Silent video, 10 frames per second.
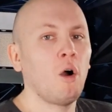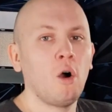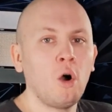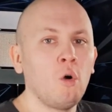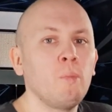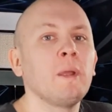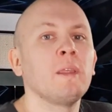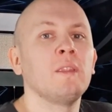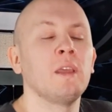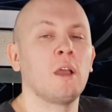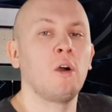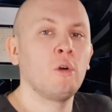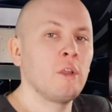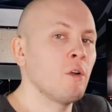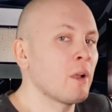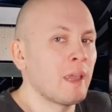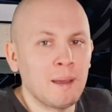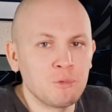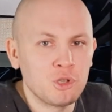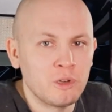Open the audio
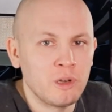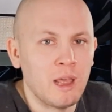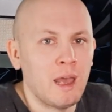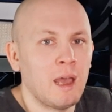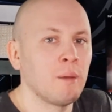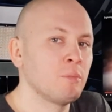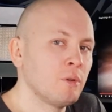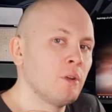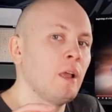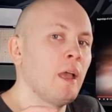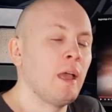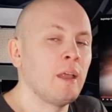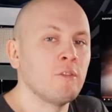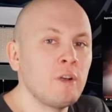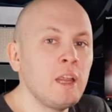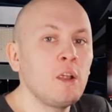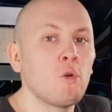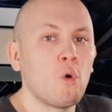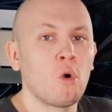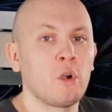capturing app and
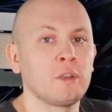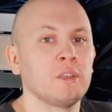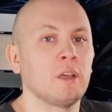record